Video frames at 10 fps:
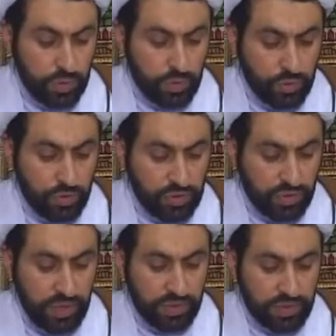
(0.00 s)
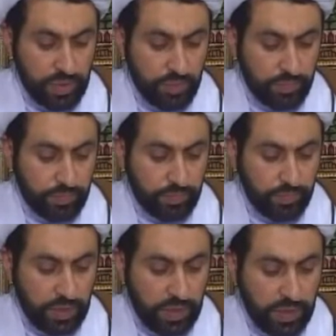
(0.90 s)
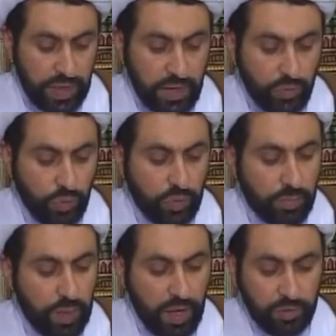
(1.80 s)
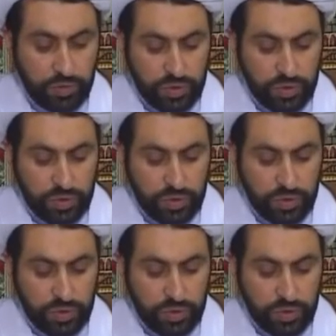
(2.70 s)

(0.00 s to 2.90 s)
Zoroastrianism, they talk about